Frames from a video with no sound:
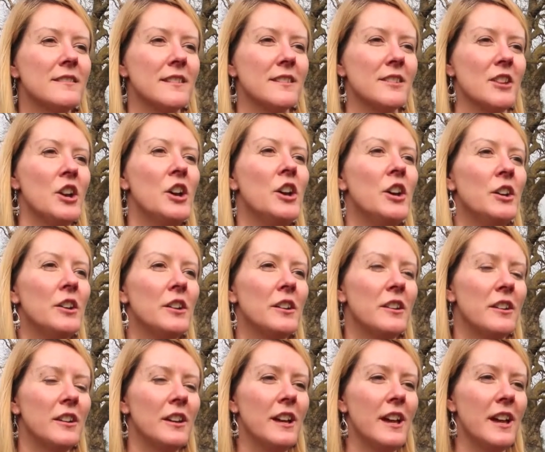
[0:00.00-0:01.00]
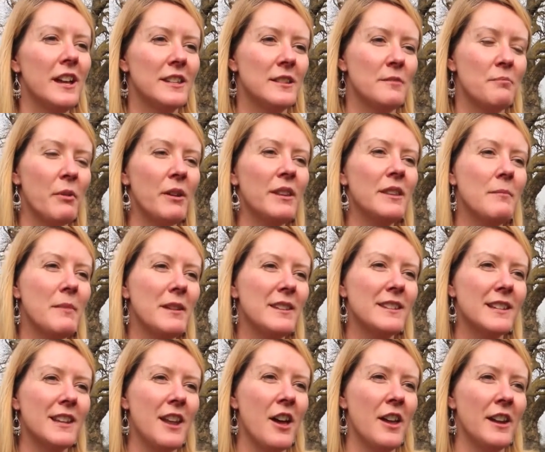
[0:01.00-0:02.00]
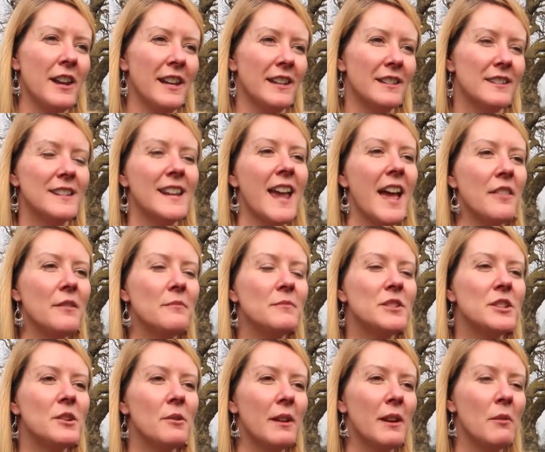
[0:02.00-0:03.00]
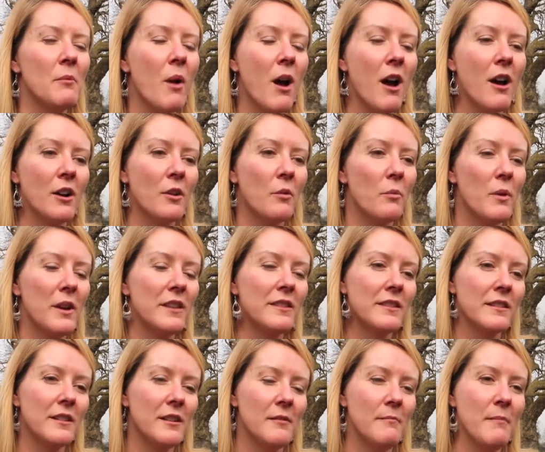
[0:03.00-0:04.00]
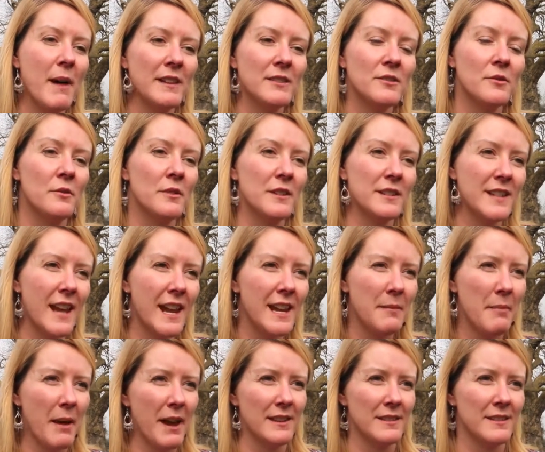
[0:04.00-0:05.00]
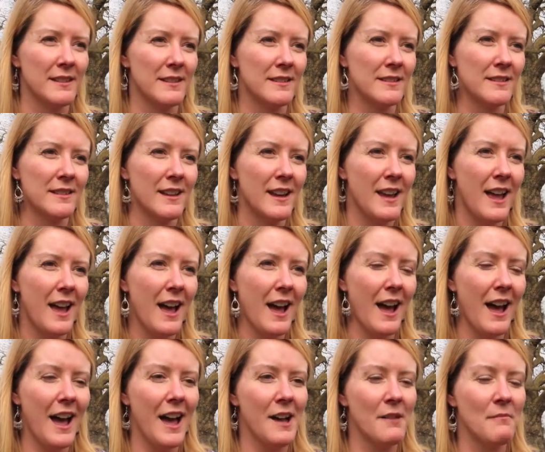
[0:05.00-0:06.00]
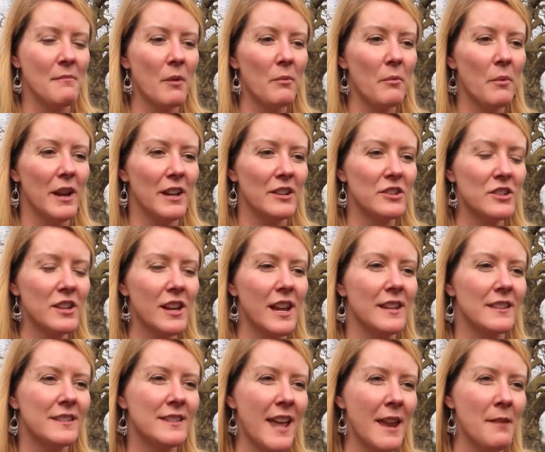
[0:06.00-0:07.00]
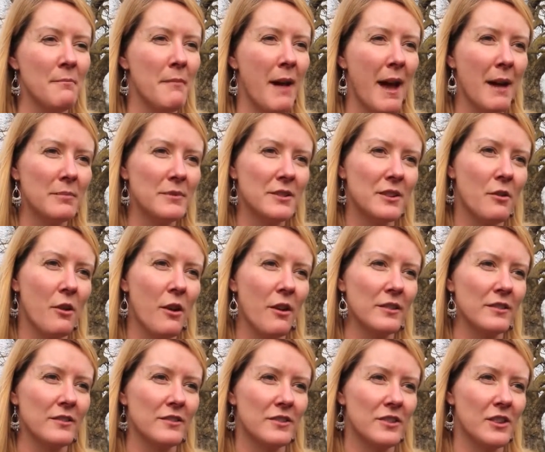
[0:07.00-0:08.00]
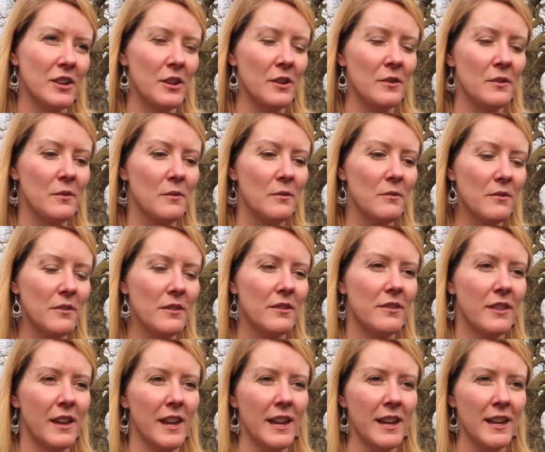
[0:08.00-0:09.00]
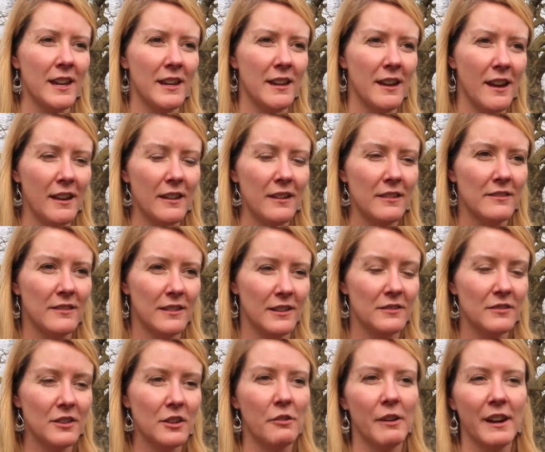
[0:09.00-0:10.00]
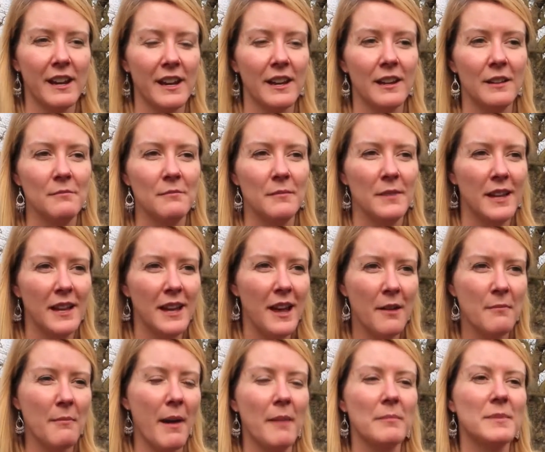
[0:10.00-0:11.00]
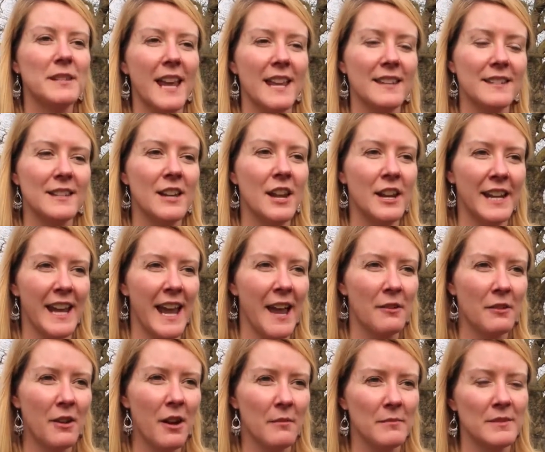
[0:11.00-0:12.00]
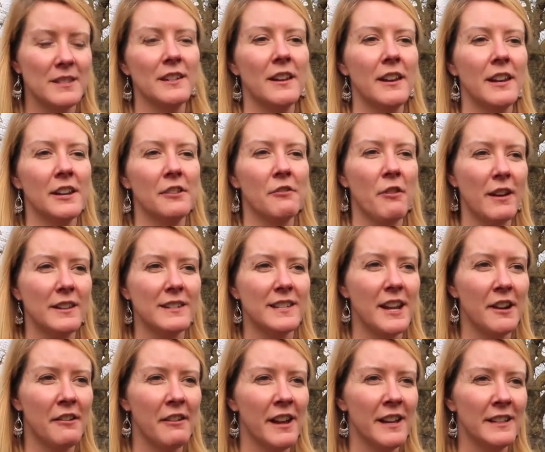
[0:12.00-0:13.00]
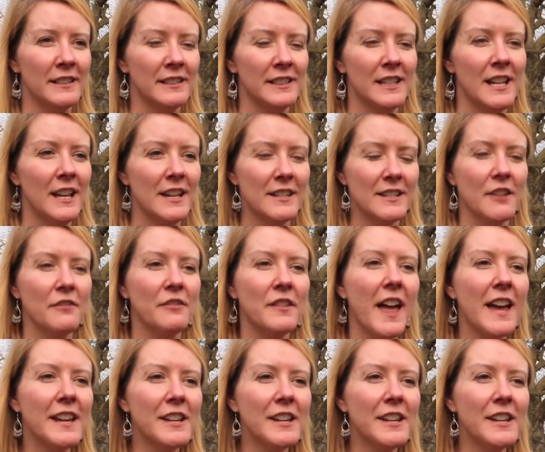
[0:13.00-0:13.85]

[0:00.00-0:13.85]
as a hook to bring them into learning, to get them doing work with a mentor on a daily basis, which is then mapped across to the curriculum, mapped against learning outcomes and learning criteria. So for that